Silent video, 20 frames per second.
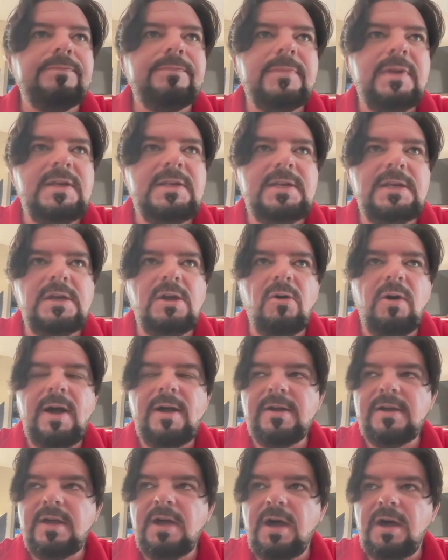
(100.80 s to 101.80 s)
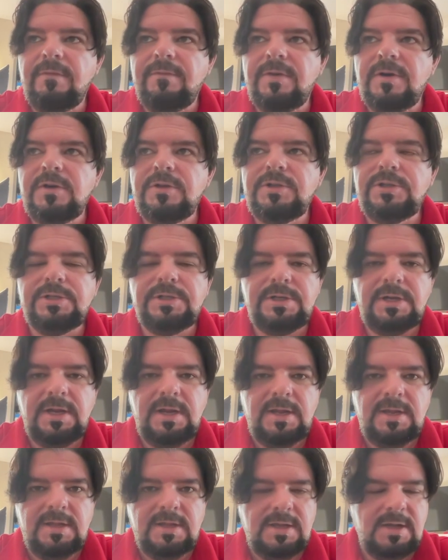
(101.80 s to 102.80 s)
he did go out in coverage
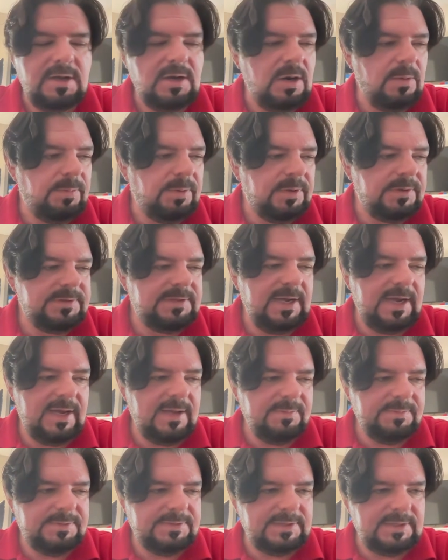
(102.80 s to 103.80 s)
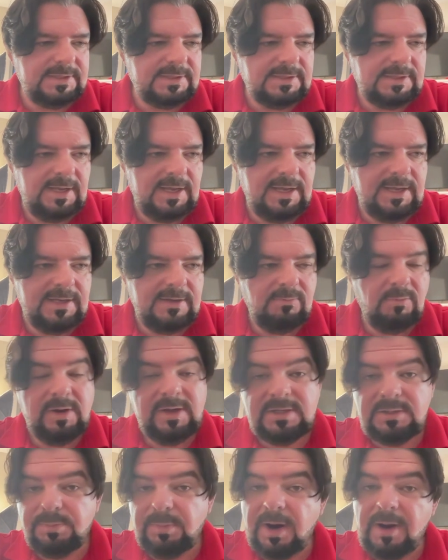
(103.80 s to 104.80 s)
a couple of times, and
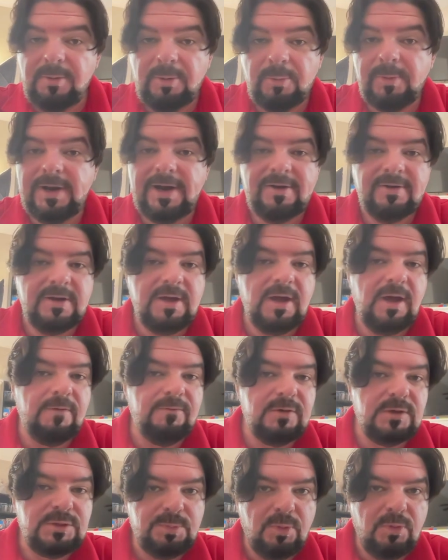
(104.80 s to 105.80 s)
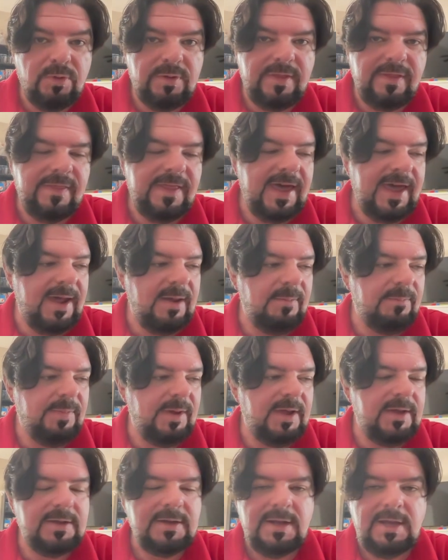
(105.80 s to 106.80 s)
well, he probably went out in coverage more than that,
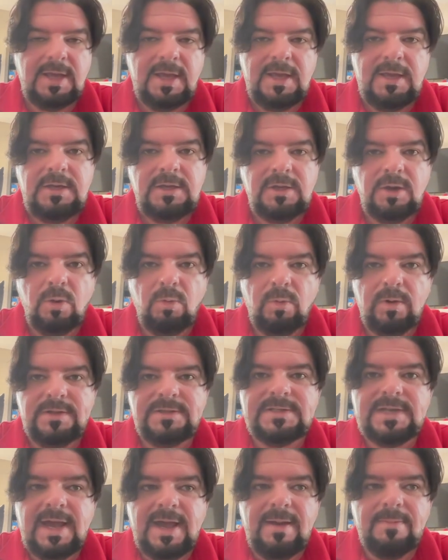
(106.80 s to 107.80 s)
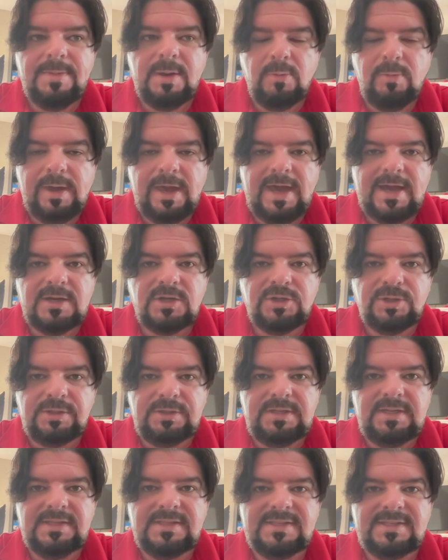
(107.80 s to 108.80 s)
but one time that we
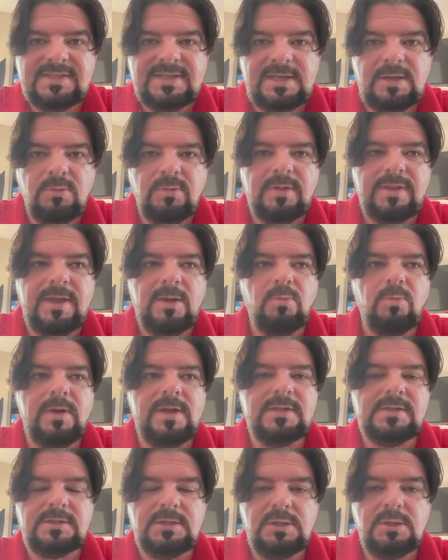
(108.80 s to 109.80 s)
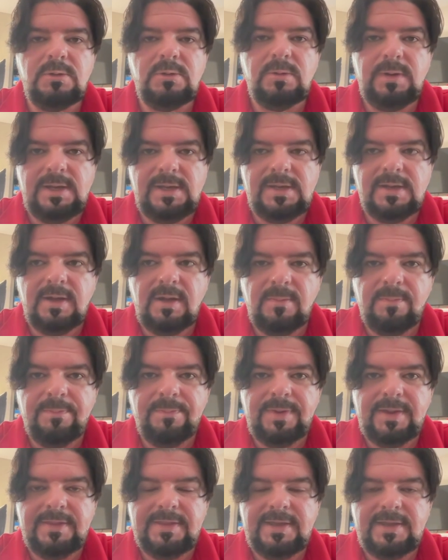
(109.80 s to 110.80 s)
actually did see where they went to
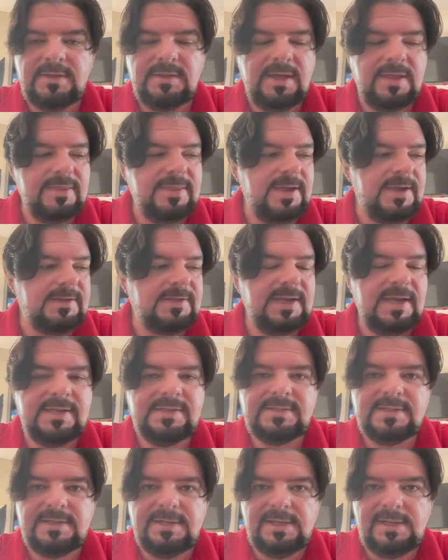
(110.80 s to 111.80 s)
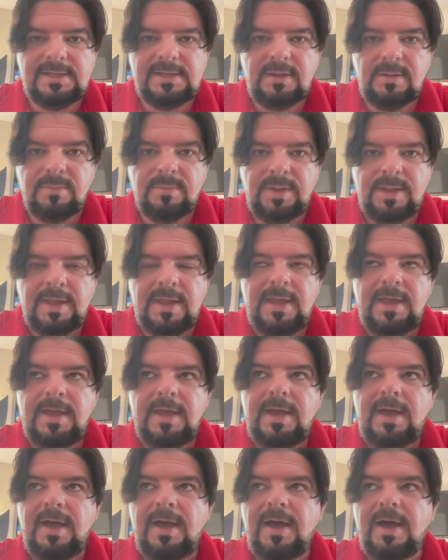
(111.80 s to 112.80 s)
him and they tested him,
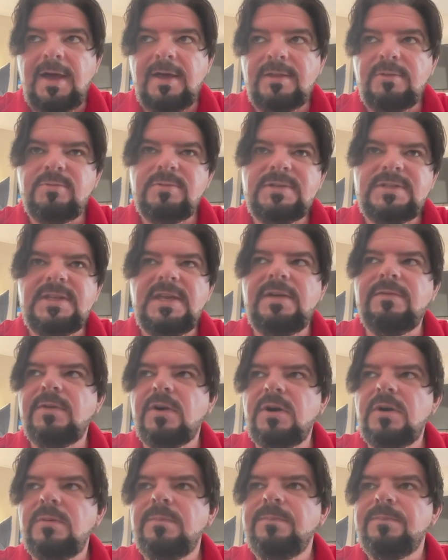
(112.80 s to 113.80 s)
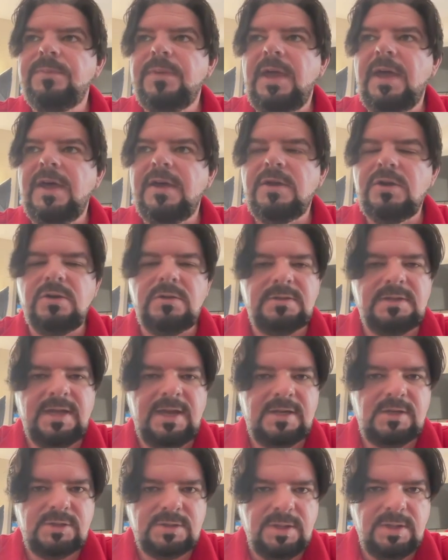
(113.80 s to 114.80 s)
the receiver couldn't
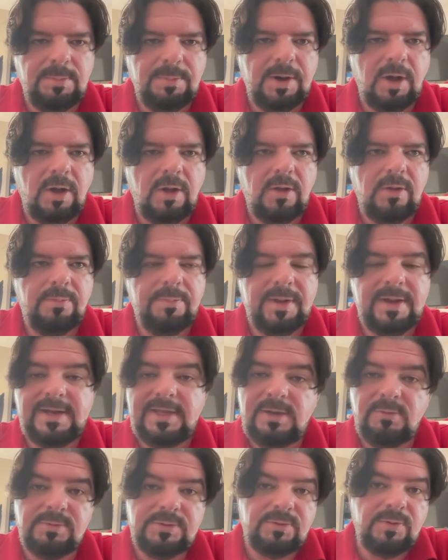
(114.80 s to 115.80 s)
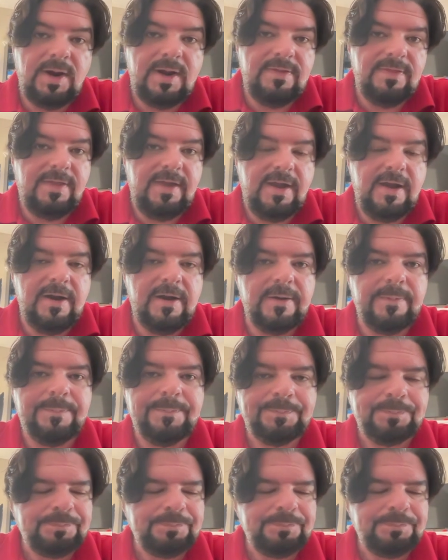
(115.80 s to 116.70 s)
catch the ball, but he was right there.